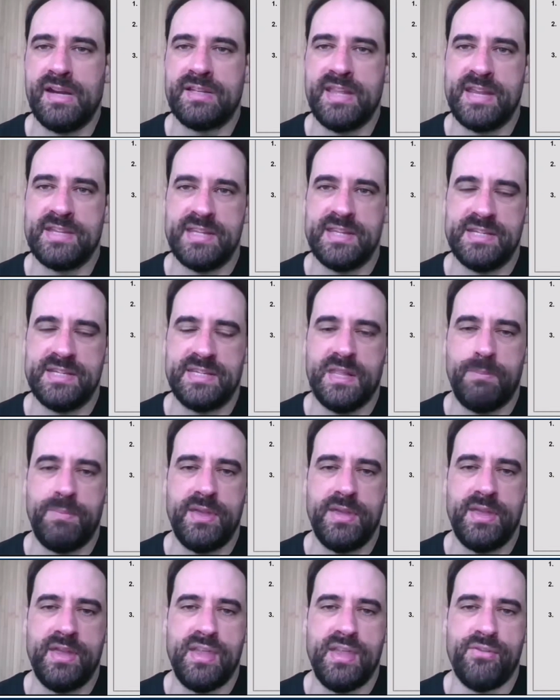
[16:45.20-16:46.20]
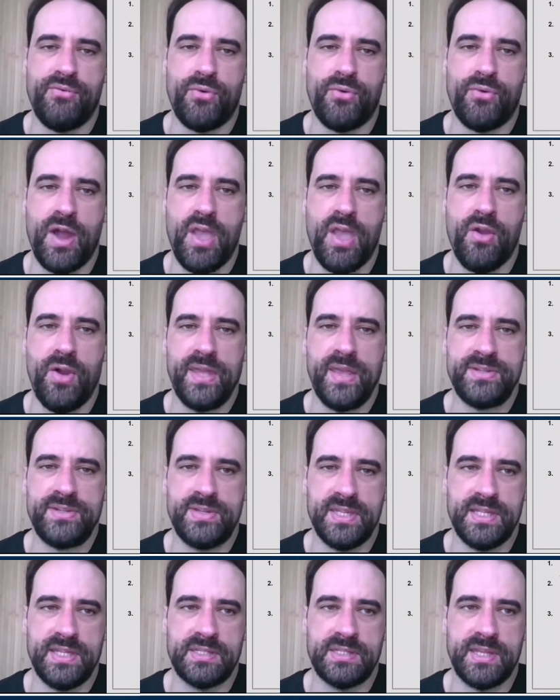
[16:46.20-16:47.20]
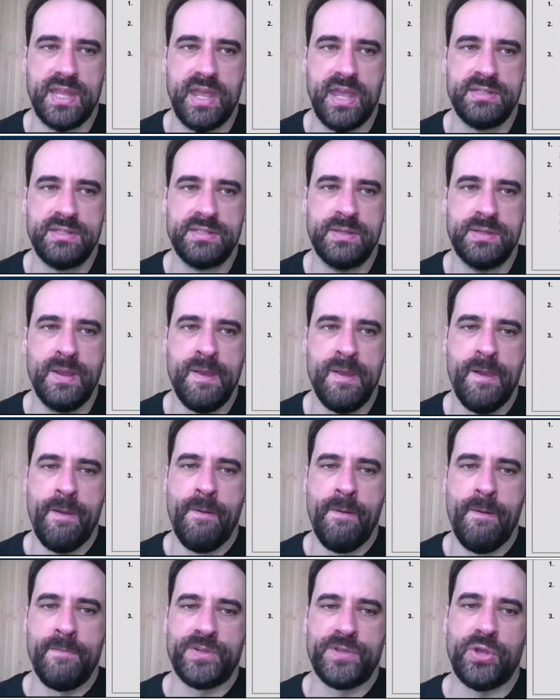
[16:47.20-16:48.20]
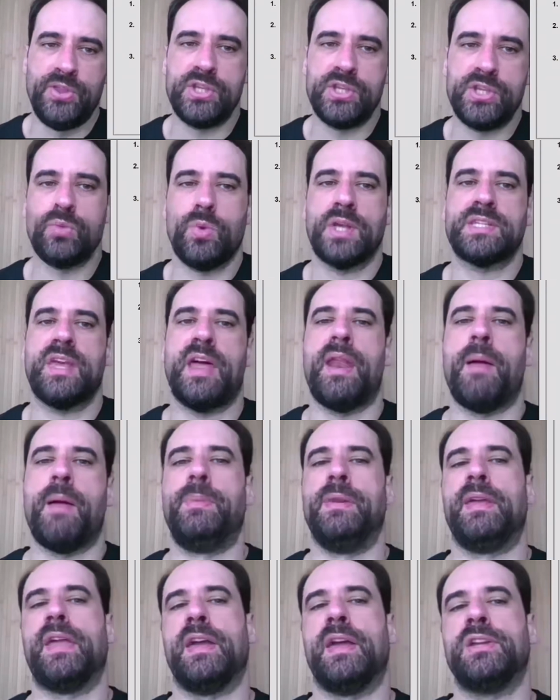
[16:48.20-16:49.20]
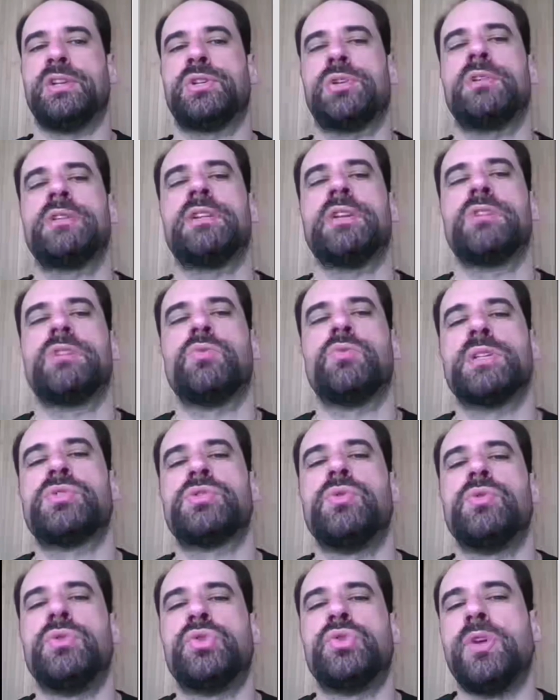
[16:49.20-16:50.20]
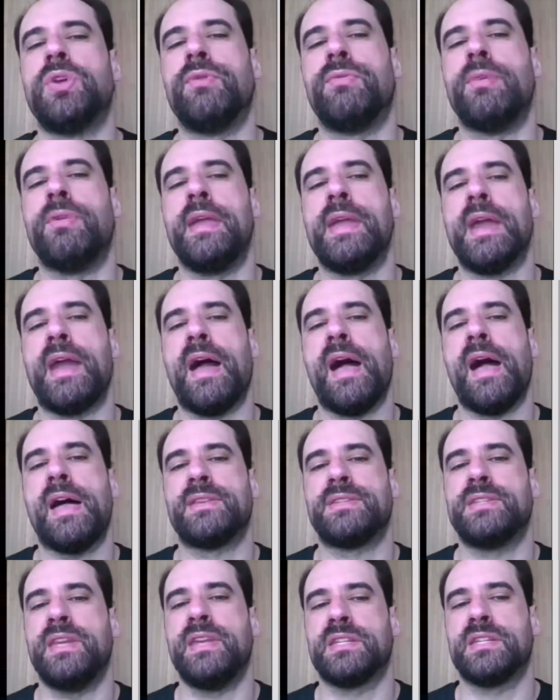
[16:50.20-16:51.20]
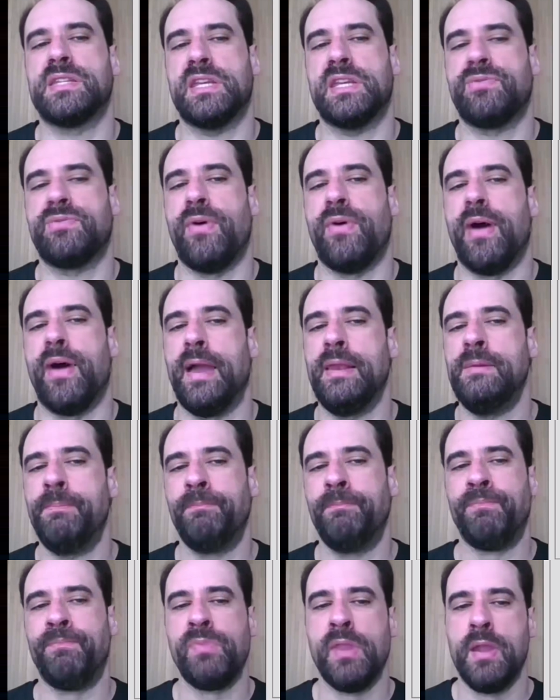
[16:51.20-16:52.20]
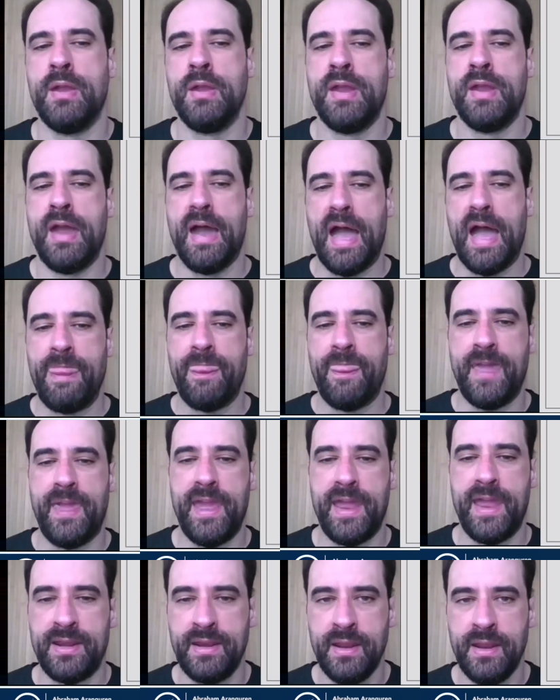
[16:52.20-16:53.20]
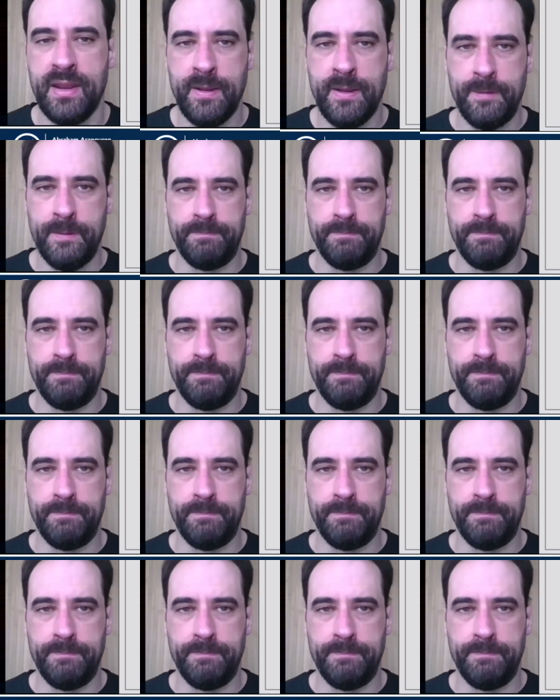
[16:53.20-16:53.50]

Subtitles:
clear HTTP for iOS in this case. So this was an application that was retrieving a CSS file, and then